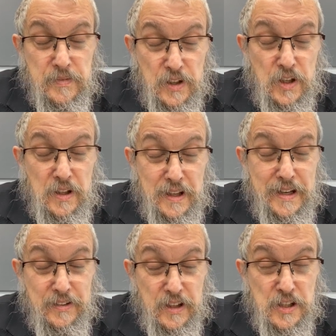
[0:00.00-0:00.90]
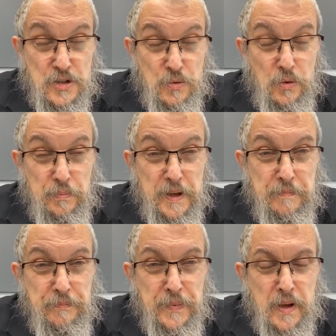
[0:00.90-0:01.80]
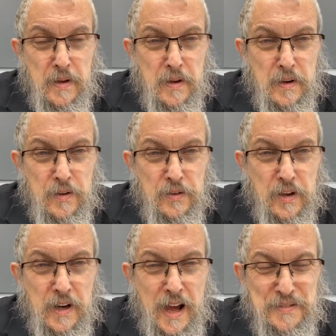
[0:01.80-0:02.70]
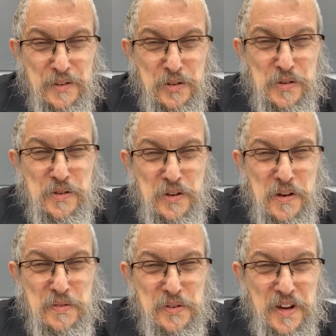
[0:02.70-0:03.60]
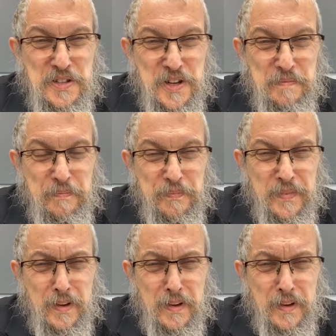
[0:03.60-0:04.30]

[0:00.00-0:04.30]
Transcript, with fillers: to let it to control me. So you're going to have a serious conversation,